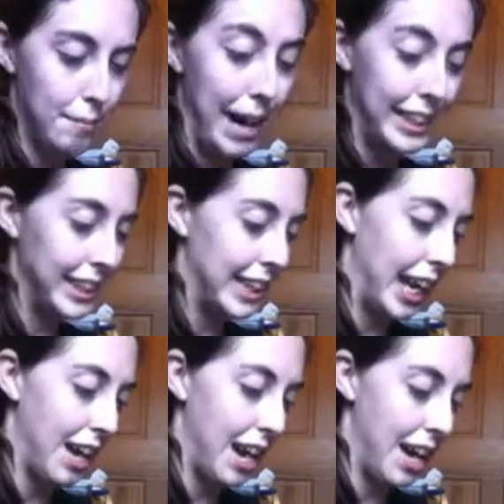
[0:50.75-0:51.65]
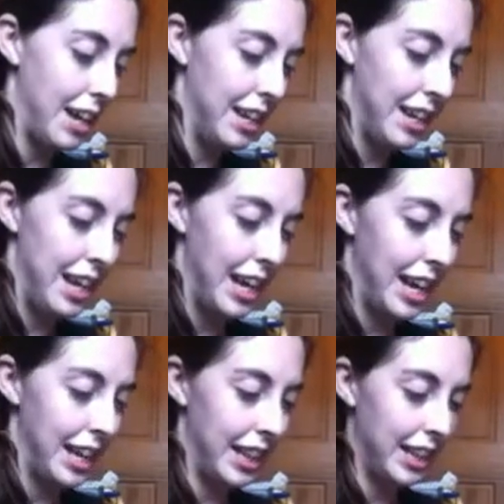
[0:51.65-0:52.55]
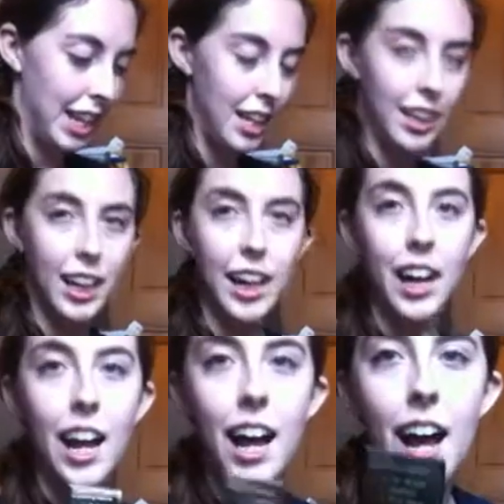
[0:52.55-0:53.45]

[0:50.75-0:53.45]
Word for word: Mascara in the color